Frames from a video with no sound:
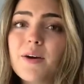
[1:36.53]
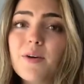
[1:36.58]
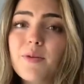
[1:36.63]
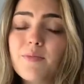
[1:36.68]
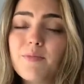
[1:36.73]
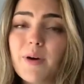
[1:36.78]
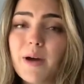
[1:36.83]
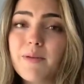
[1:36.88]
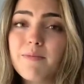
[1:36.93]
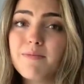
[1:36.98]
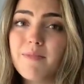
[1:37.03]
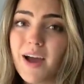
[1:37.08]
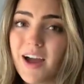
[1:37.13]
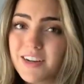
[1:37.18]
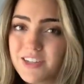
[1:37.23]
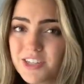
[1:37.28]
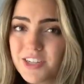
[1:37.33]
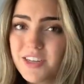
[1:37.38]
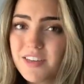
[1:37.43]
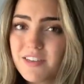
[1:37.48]
By
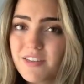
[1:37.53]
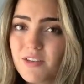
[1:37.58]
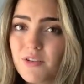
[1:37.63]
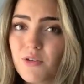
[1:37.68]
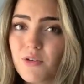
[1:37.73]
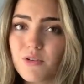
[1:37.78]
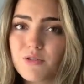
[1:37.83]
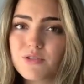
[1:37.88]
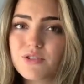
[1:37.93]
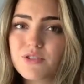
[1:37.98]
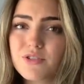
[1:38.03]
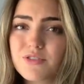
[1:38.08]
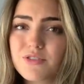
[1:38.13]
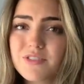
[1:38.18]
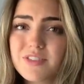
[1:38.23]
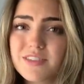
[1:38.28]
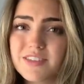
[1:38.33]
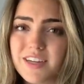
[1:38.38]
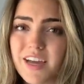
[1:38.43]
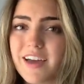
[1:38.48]
matching the cultural
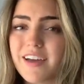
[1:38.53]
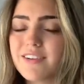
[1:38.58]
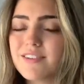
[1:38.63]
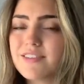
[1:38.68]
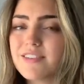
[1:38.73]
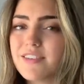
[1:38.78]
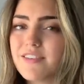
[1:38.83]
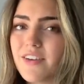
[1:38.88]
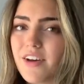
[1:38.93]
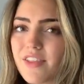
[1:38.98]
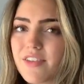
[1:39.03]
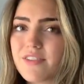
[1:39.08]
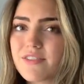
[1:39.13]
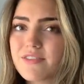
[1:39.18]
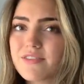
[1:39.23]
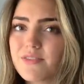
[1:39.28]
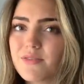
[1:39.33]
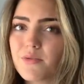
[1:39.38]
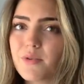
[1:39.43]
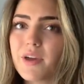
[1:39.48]
styles of
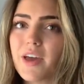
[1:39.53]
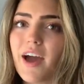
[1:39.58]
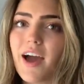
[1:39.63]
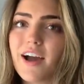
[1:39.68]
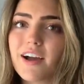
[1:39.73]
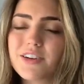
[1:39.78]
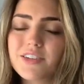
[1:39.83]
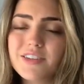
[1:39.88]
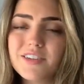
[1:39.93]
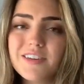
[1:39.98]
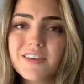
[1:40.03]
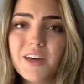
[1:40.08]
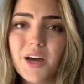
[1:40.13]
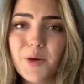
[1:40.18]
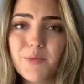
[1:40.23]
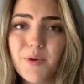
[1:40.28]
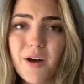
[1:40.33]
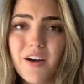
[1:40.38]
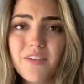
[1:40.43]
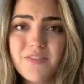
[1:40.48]
others, we actually come
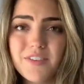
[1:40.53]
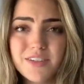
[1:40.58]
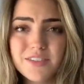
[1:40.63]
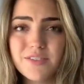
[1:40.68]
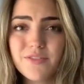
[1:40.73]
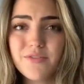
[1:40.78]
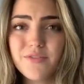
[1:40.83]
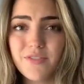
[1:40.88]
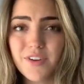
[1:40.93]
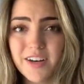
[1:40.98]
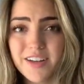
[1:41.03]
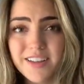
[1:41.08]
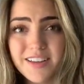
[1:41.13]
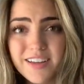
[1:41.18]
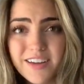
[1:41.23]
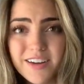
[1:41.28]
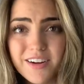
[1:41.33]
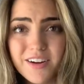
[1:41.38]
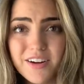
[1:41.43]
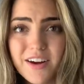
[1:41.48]
off as
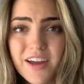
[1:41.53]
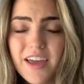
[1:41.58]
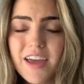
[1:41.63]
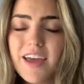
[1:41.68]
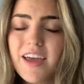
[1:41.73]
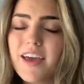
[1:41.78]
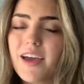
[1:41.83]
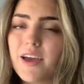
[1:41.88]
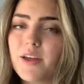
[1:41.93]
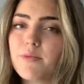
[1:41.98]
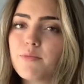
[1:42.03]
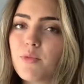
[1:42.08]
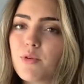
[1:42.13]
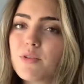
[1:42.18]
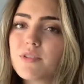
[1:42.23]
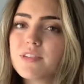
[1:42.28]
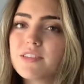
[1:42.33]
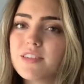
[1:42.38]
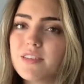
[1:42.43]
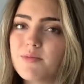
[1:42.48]
friendlier and more
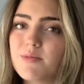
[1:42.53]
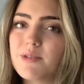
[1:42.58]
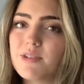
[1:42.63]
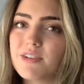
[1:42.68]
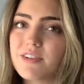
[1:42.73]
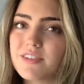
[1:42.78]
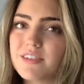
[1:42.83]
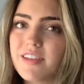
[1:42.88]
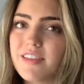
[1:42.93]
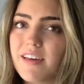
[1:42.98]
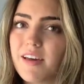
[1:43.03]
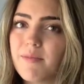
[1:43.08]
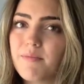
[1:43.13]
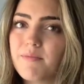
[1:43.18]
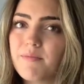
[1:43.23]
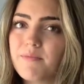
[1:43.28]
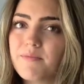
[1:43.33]
similar to them.